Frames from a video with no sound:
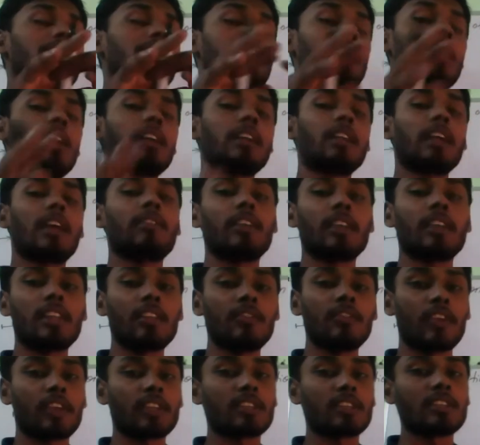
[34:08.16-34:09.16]
does not have any
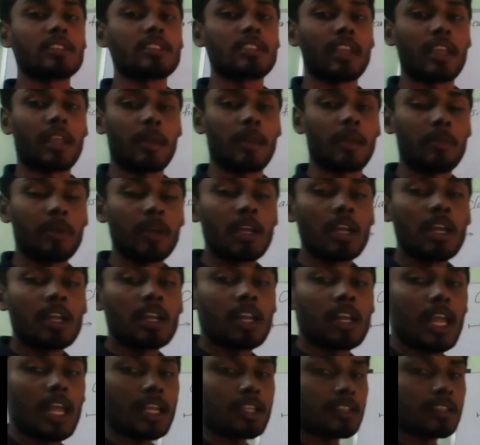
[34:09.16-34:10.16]
fixed shape,
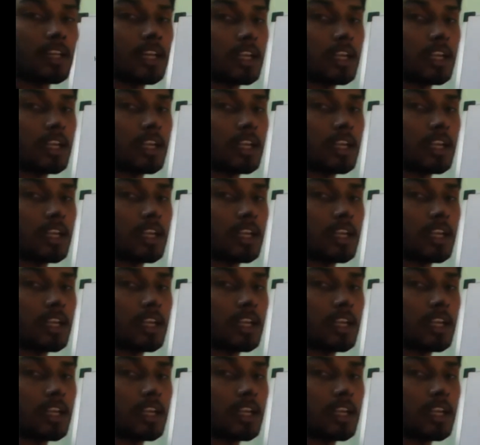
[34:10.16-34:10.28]
like